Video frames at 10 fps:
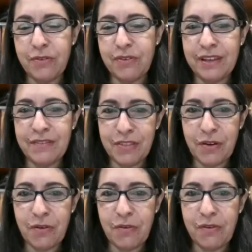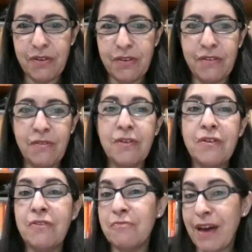even though
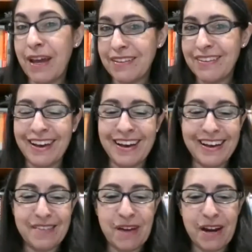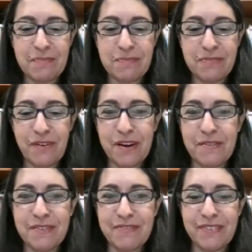you've met Mark before,
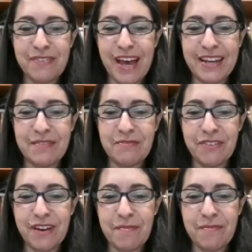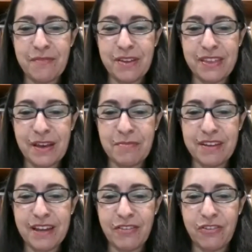we've had him with the Empty
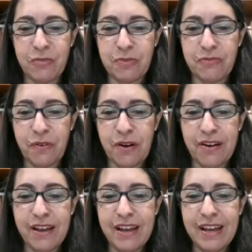Nesters before,